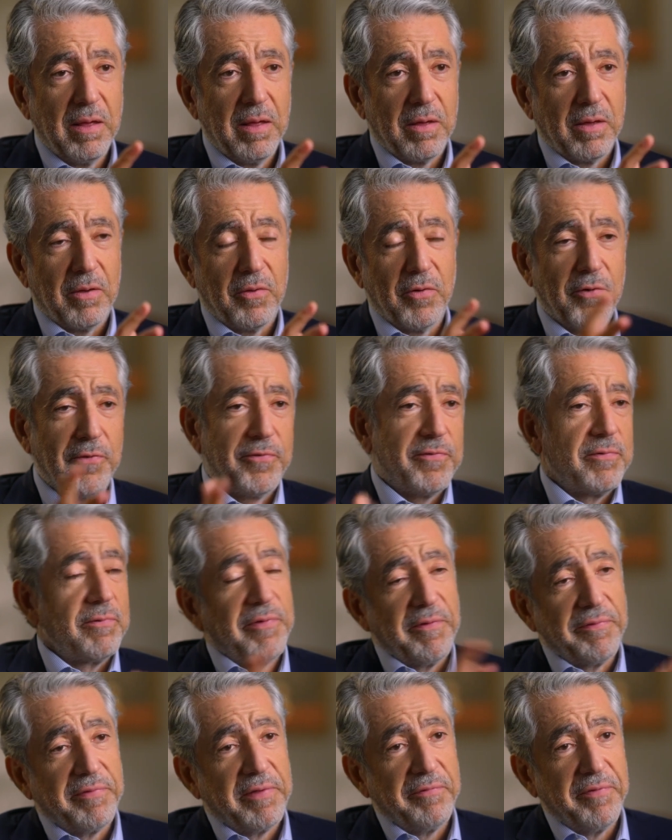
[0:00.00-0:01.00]
goes to
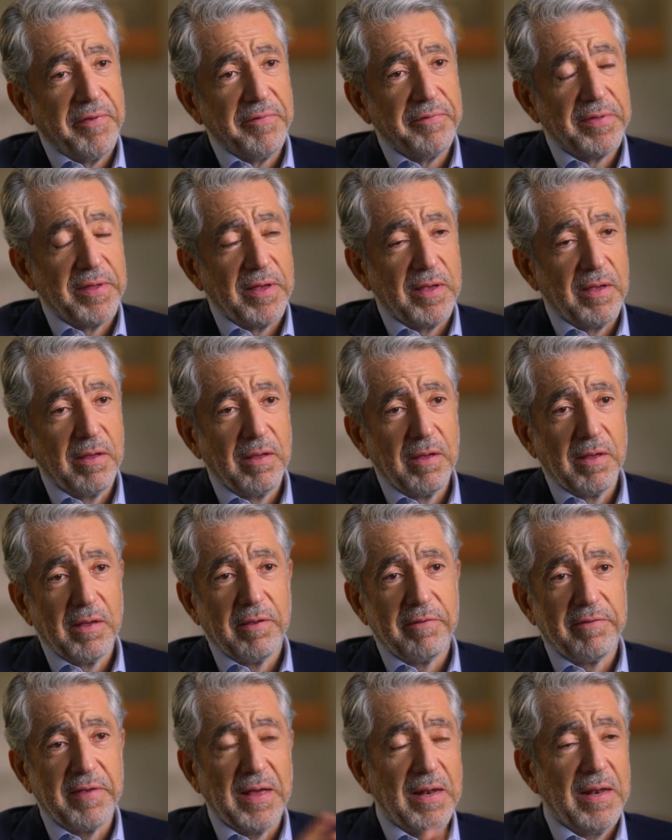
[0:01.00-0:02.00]
50-50,
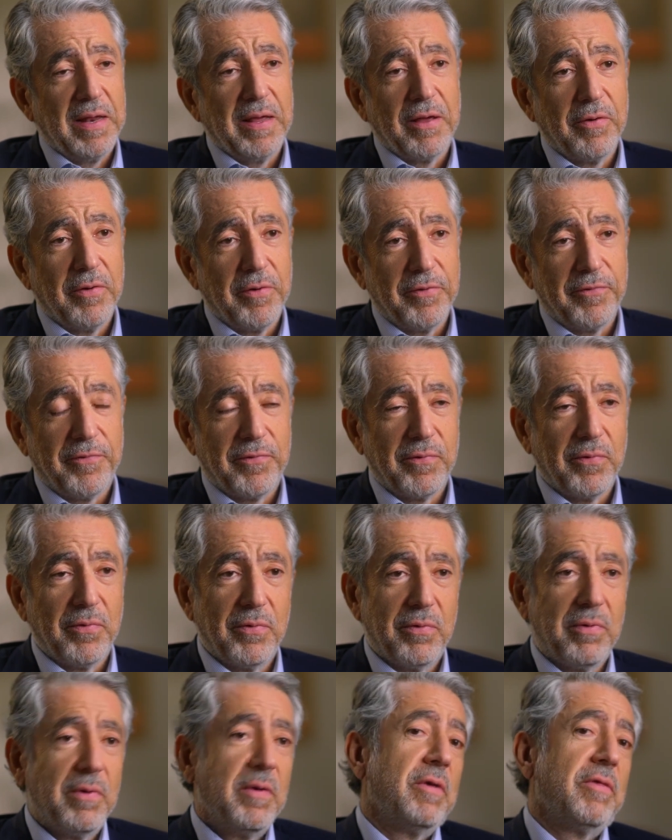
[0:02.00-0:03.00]
suddenly goes to
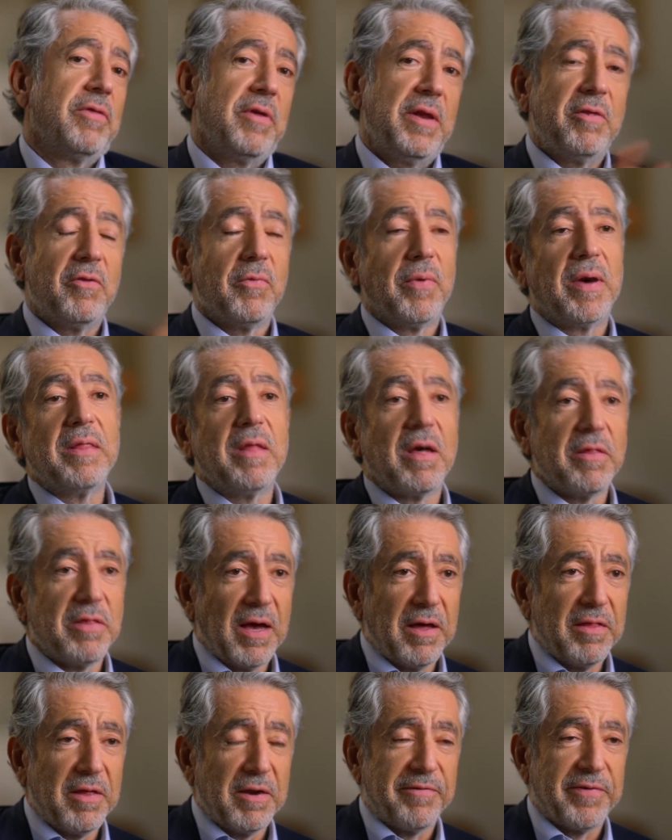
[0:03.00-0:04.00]
3-1 on the
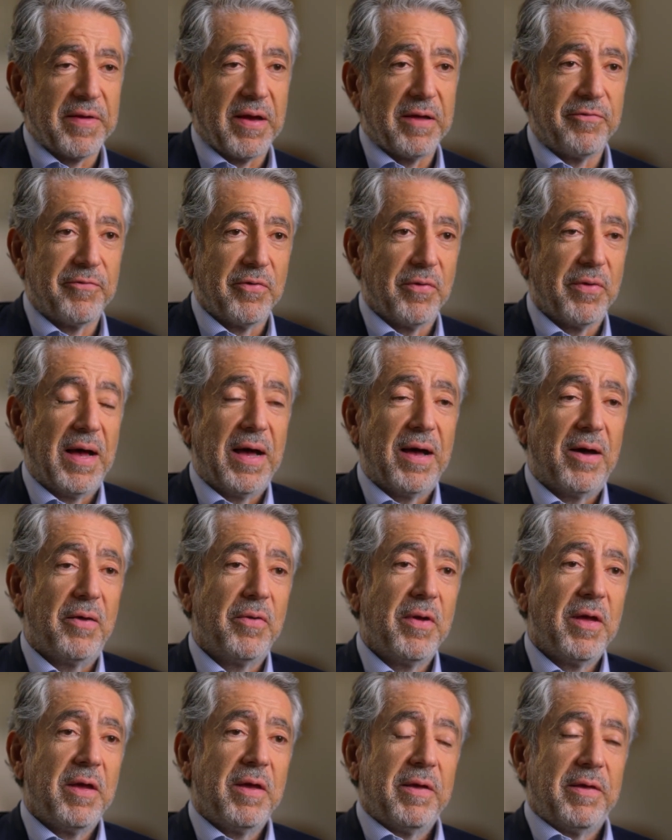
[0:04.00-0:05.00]
other side. So now,
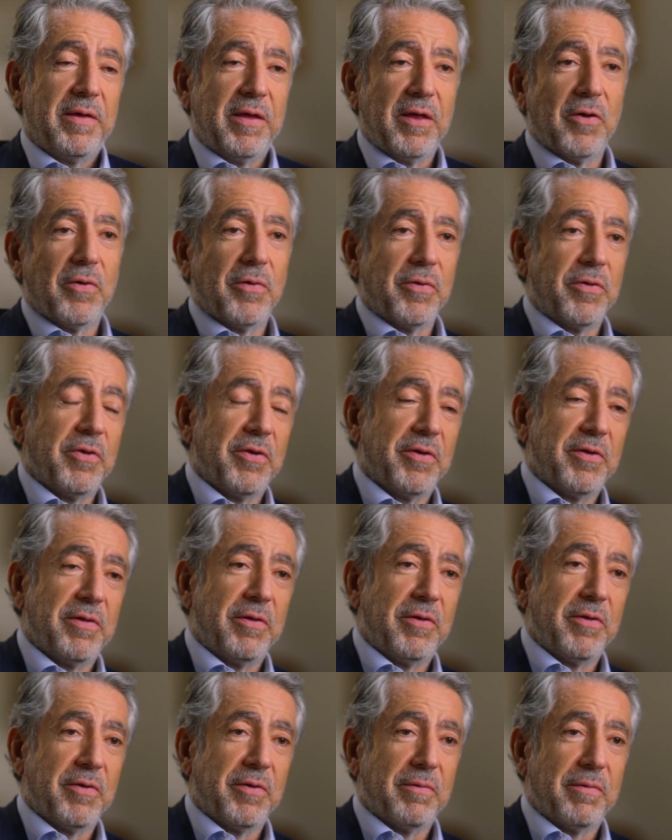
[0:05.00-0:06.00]
you know,
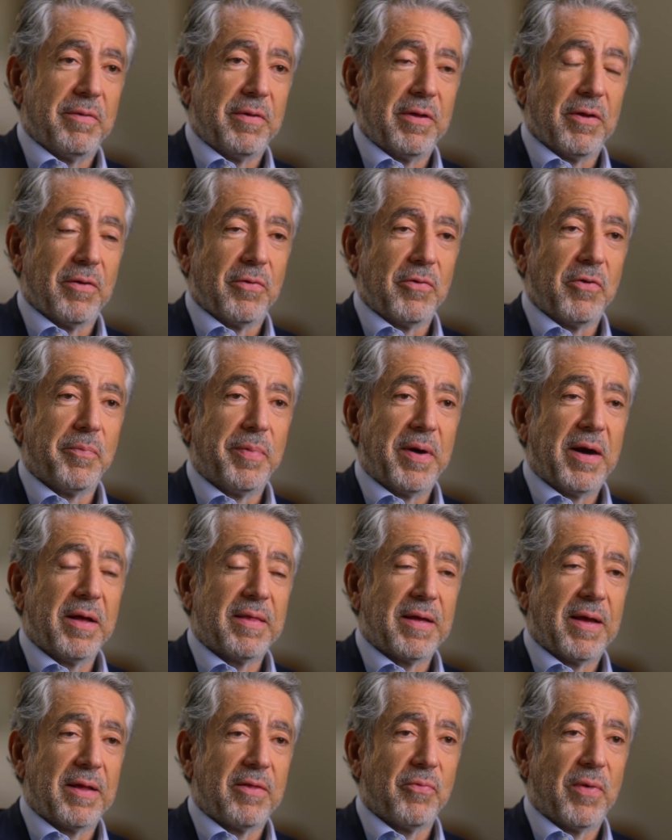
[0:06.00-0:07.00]
you bought
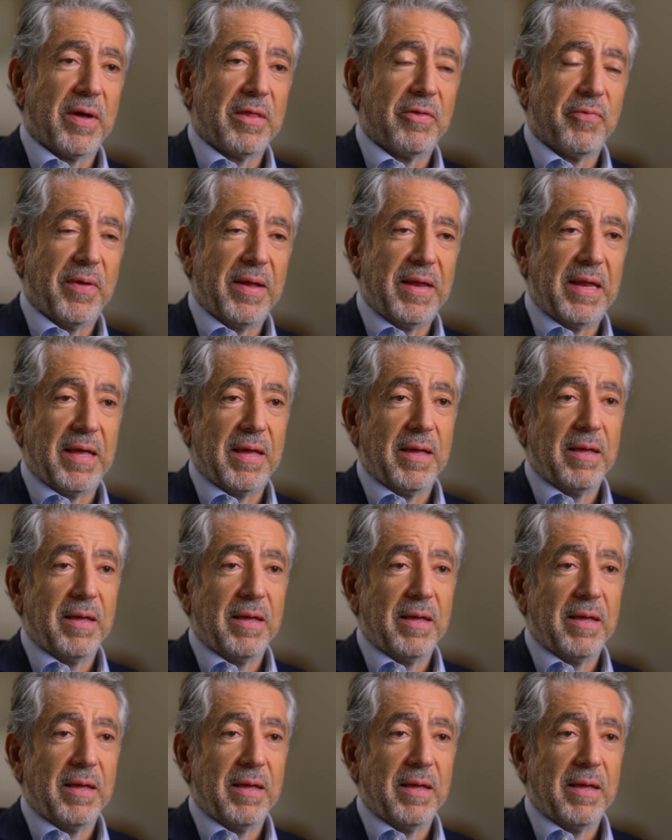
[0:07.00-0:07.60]
at 120,